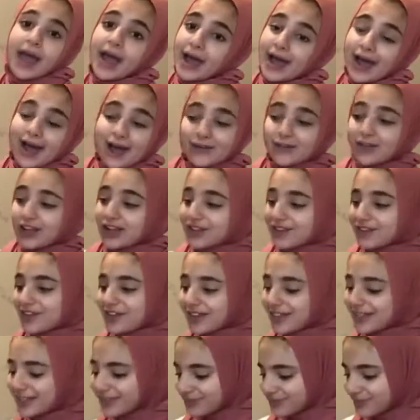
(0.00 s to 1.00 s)
I have a lot of
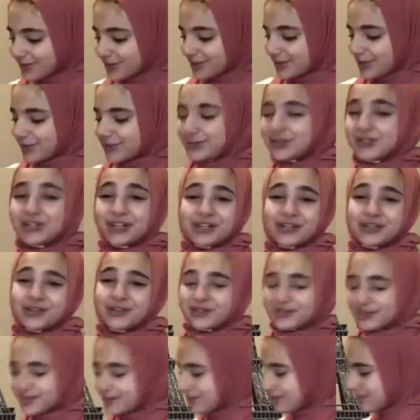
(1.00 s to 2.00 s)
pickups, so don't
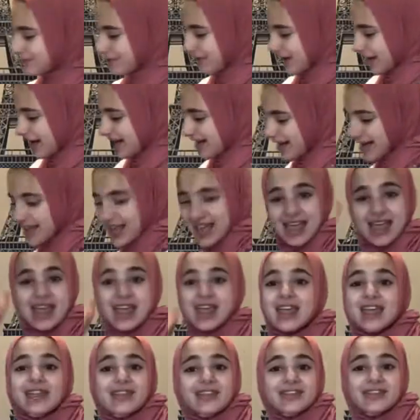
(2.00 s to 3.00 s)
mind
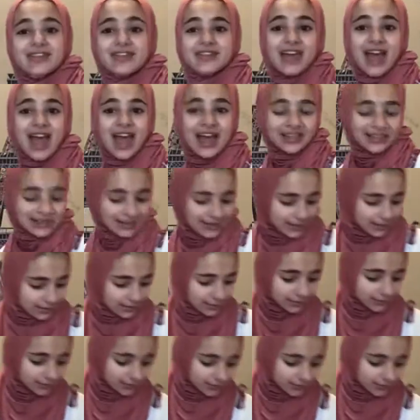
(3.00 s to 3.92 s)
that.